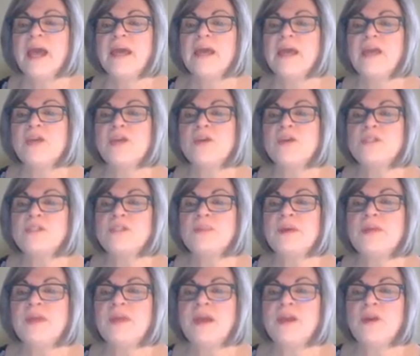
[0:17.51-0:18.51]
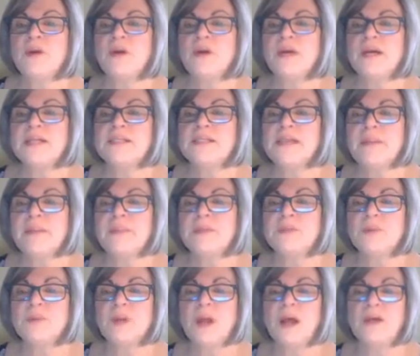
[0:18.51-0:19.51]
It used to be that your
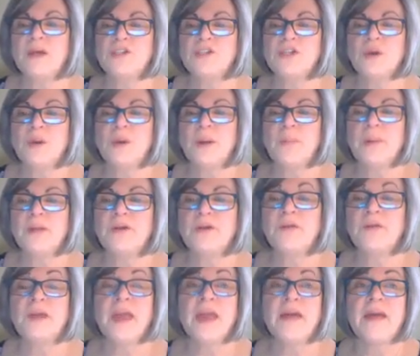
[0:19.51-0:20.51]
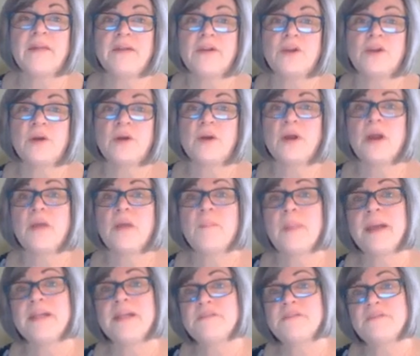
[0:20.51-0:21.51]
assignments would all show up under the calendar
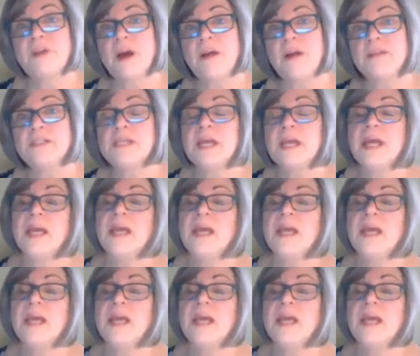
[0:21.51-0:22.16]
by default.